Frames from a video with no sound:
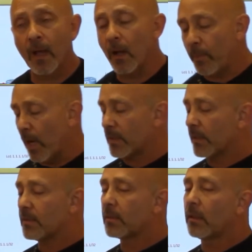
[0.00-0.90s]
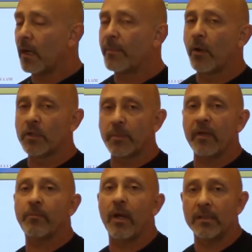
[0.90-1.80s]
Process, clear IP
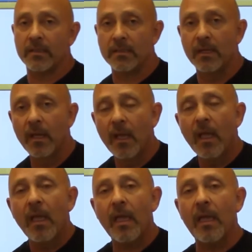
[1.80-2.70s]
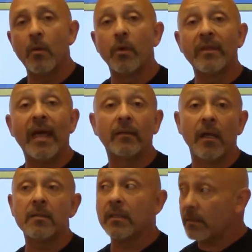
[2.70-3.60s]
ospf process. And what that
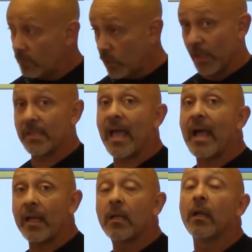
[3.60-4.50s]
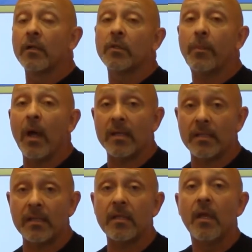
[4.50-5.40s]
does is just that. It clears the
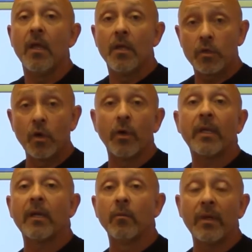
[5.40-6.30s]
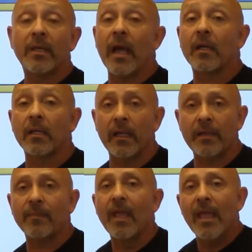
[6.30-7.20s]
process so it can
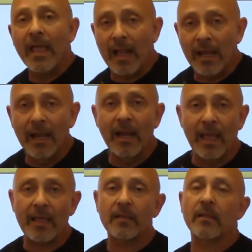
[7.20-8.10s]
recalculate and let